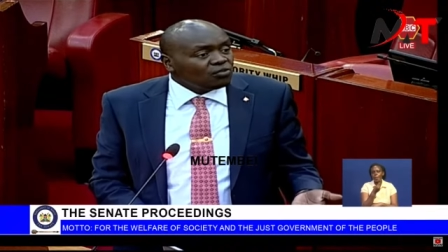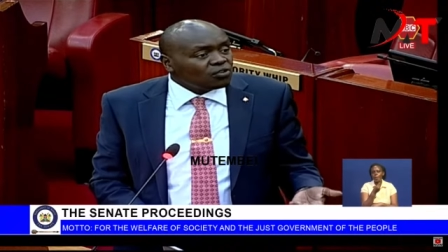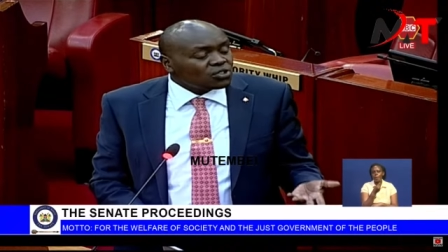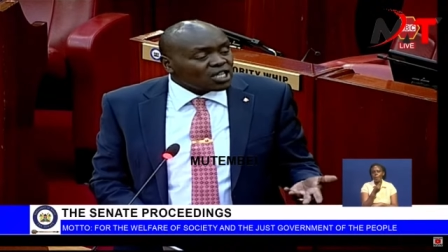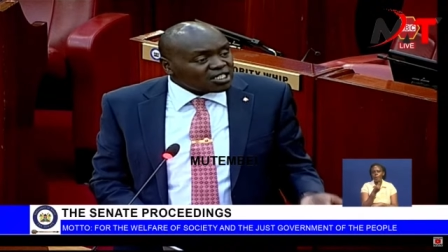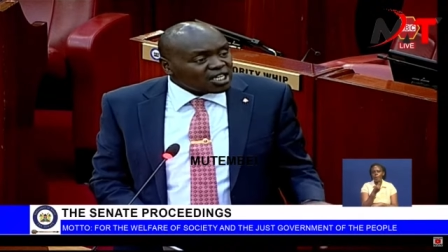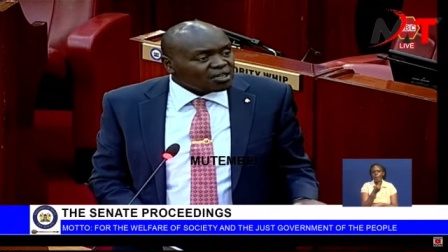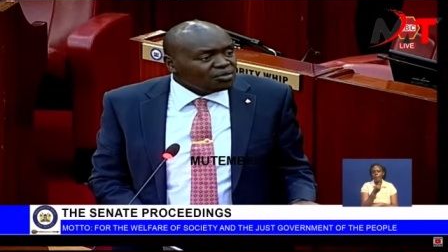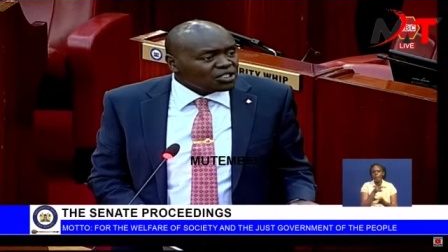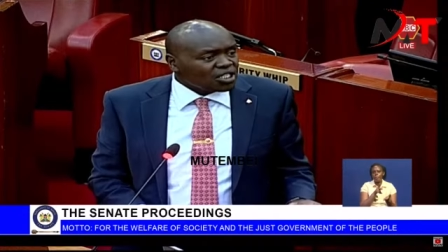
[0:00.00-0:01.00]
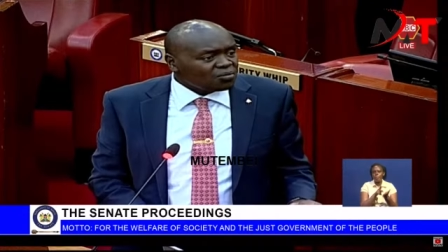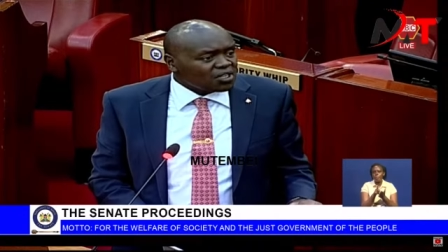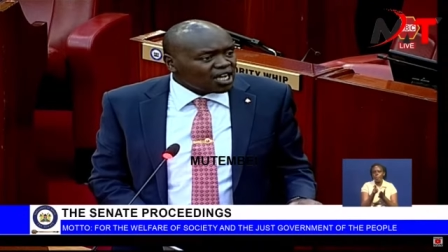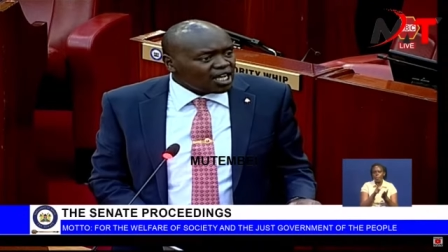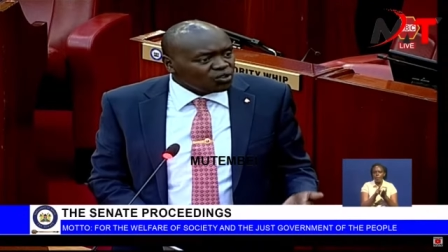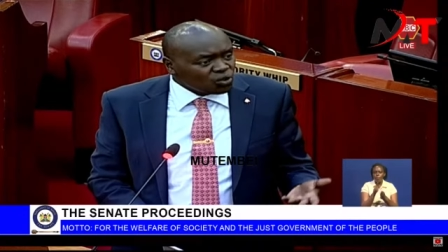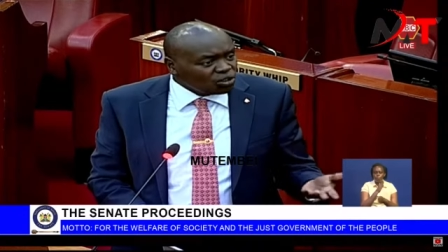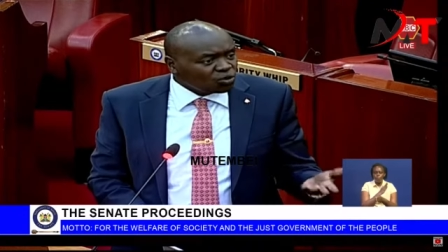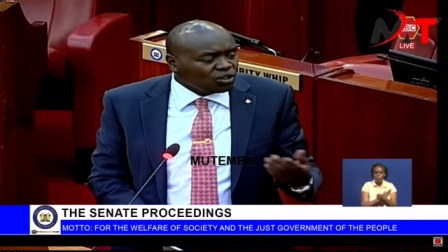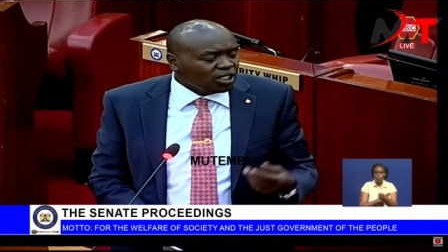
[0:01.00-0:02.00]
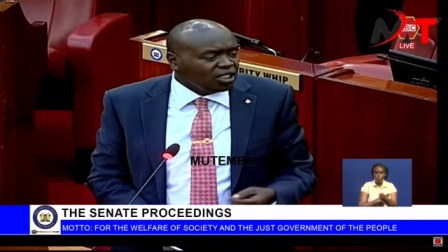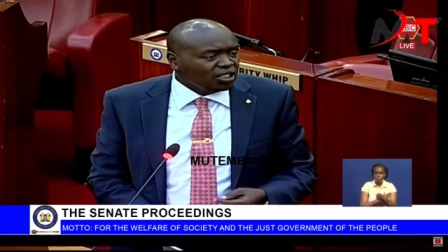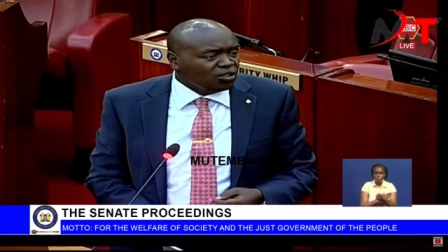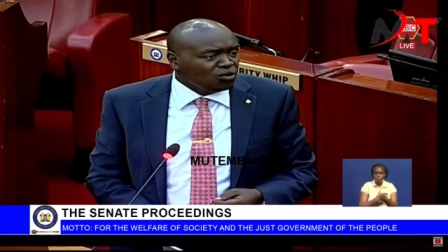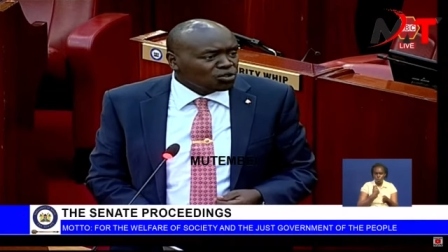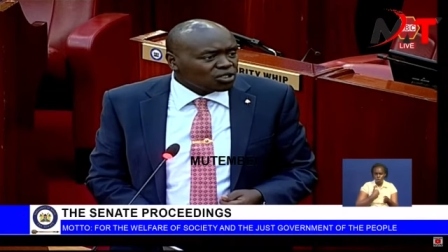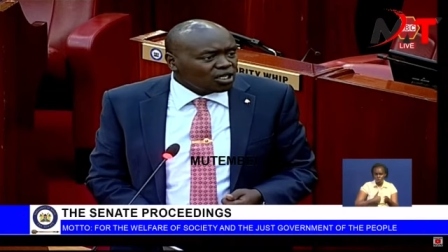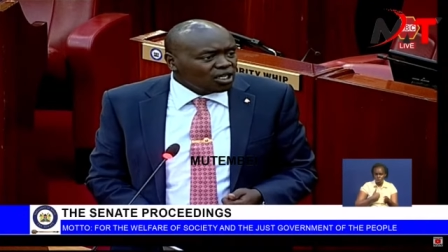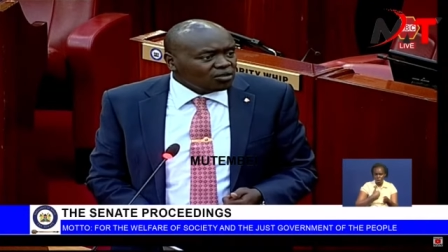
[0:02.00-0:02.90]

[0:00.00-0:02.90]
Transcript: for surgery, Mr. Speaker. I saw it today in the news.